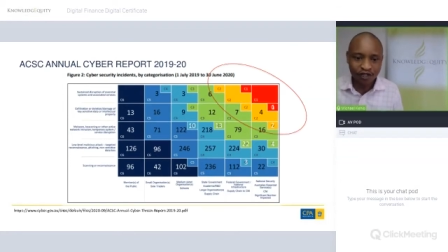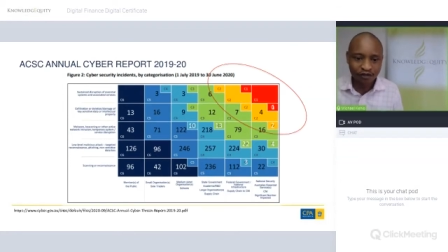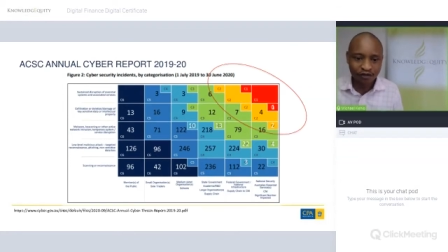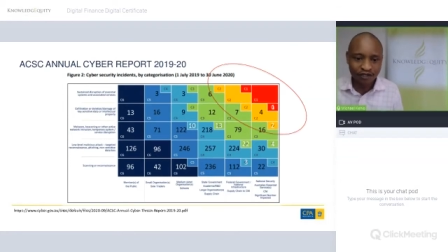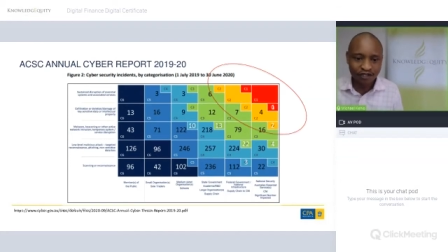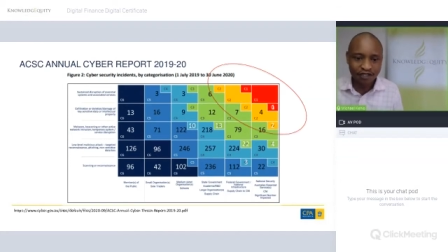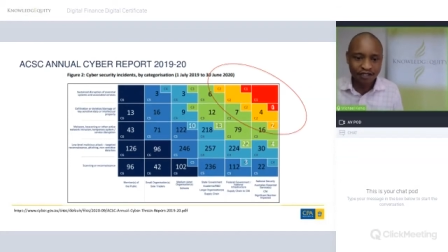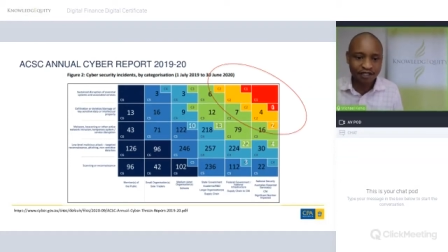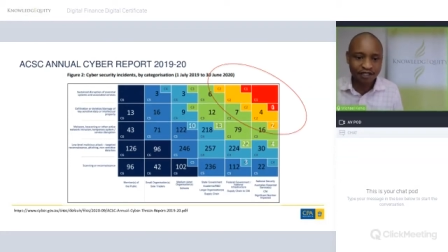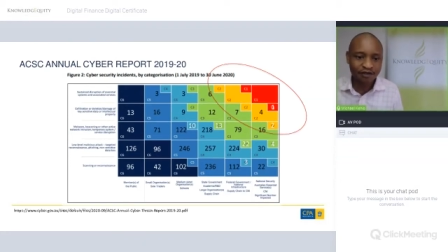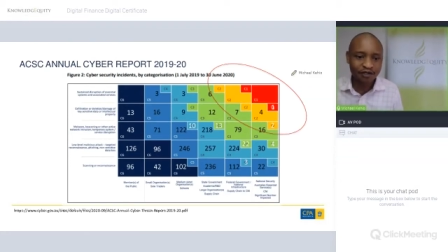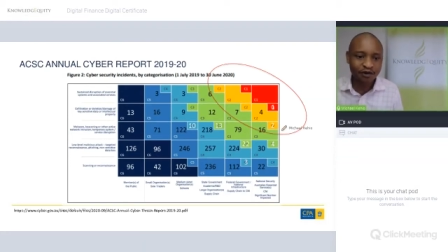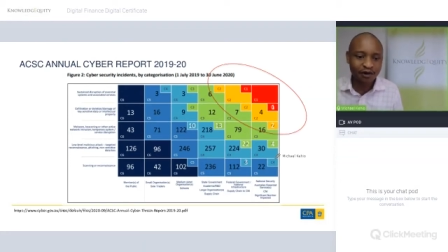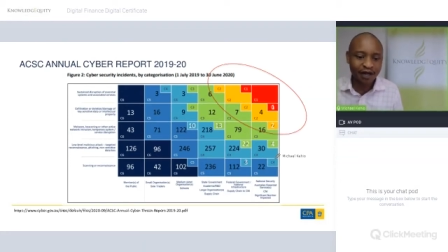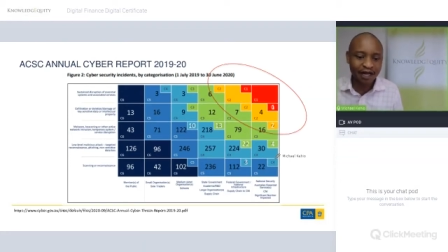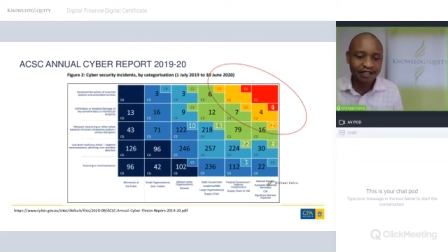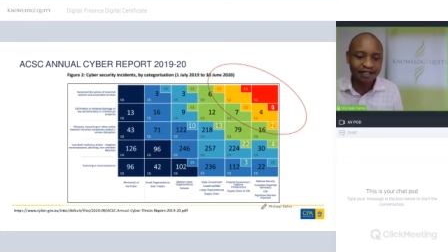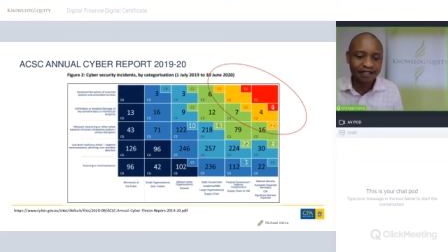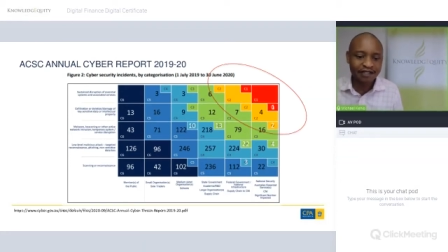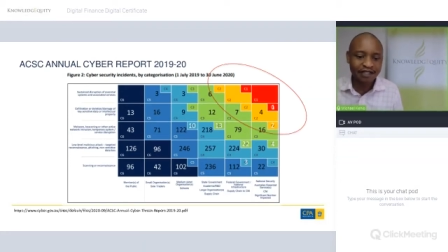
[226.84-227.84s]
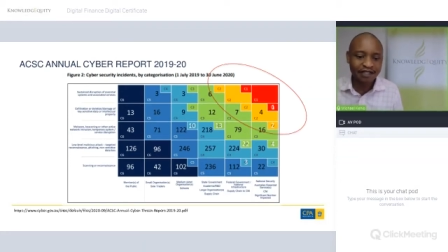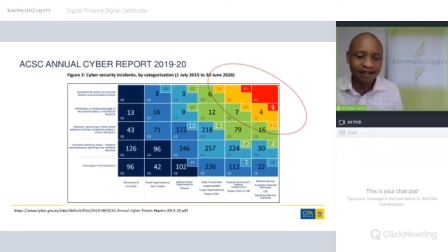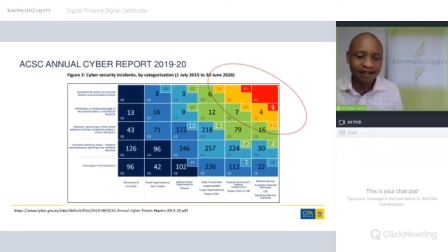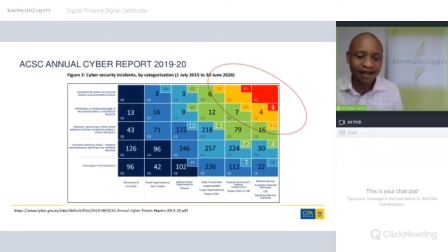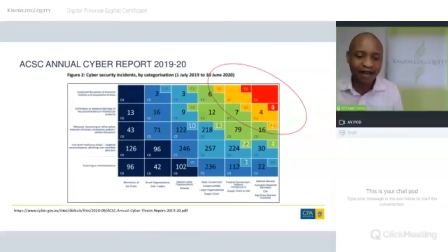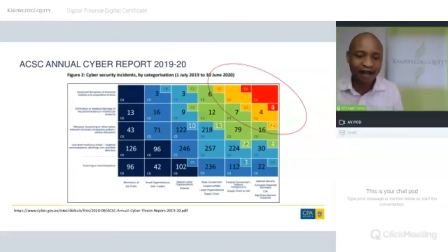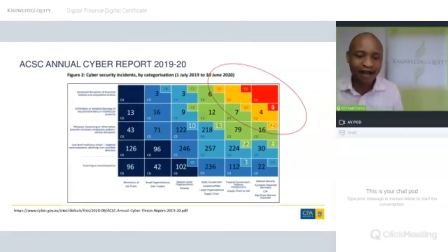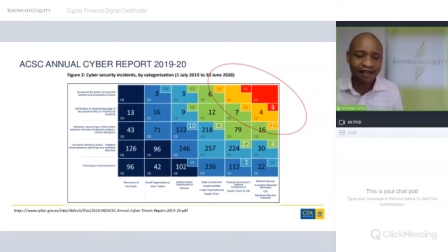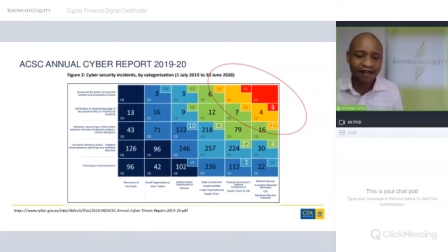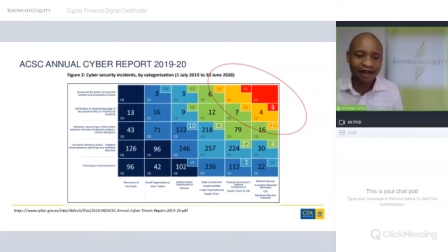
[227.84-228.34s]
we use this, you can see
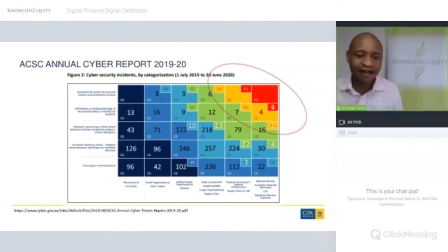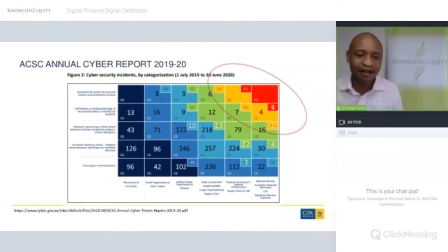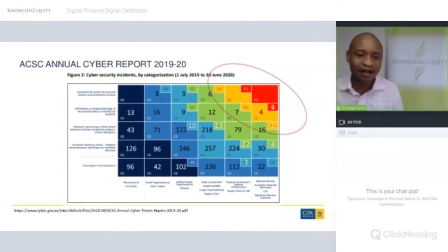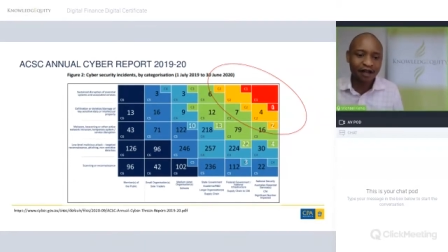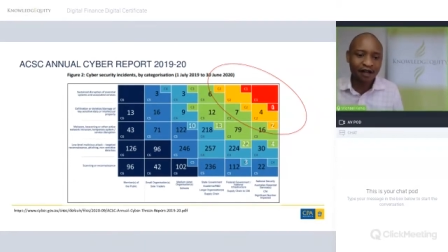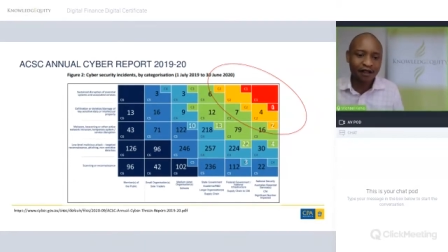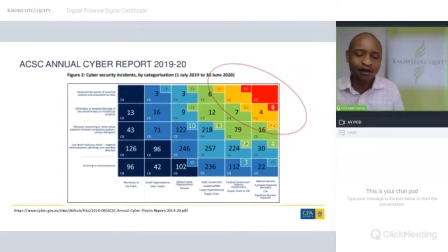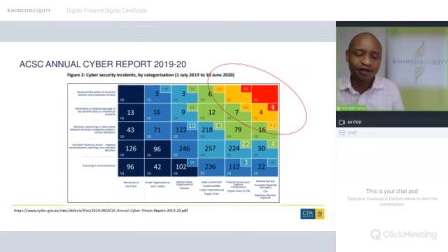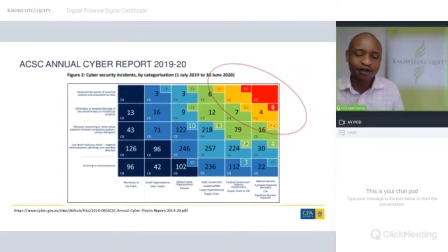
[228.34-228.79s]
there that